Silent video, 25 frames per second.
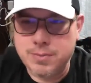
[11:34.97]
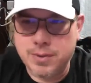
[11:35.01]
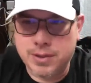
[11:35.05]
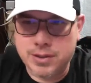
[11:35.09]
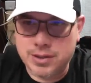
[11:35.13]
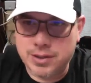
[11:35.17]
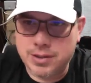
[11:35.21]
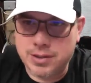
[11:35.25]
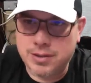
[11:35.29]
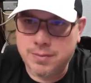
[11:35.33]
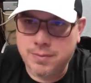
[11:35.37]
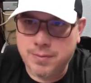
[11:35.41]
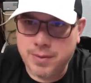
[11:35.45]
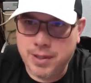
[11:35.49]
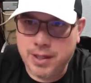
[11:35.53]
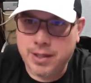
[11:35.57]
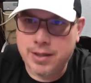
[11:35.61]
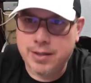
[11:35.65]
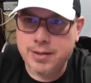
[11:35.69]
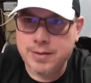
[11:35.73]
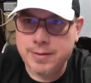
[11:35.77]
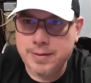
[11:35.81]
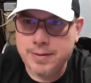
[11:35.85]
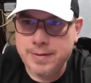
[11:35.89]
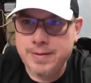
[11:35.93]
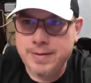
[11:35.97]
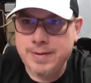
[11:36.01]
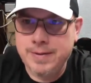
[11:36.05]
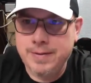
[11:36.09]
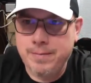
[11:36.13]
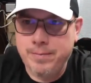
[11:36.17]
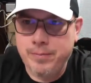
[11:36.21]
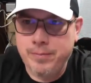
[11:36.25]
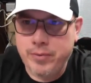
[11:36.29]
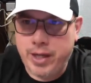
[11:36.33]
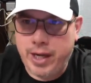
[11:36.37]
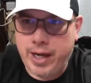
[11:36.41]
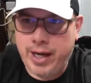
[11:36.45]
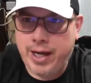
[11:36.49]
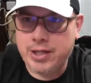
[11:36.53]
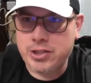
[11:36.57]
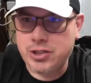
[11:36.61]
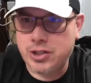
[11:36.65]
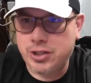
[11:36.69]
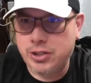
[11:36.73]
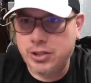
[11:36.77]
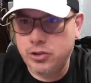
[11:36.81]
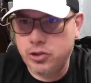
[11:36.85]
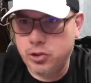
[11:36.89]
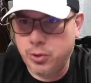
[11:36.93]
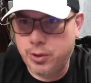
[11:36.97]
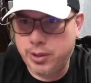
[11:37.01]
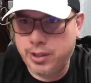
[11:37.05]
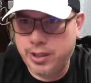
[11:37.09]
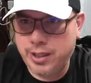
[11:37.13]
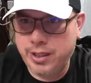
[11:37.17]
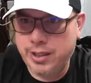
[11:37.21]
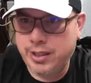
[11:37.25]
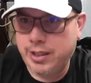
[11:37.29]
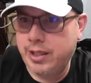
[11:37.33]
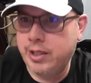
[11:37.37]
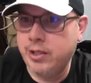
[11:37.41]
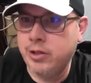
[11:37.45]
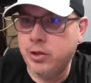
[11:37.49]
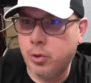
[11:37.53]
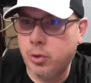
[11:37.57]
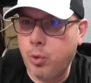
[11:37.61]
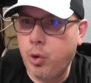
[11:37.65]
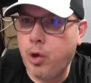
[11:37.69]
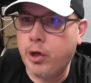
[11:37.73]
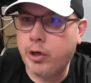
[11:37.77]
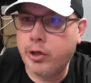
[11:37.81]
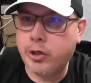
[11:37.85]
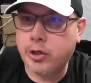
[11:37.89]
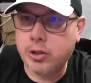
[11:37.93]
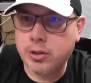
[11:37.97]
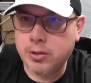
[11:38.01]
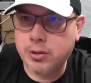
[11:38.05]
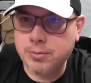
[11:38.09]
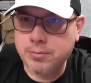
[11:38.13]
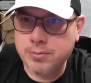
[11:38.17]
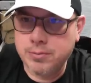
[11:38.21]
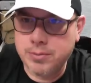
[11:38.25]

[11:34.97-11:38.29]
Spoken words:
But yeah, I actually enjoy getting in the water.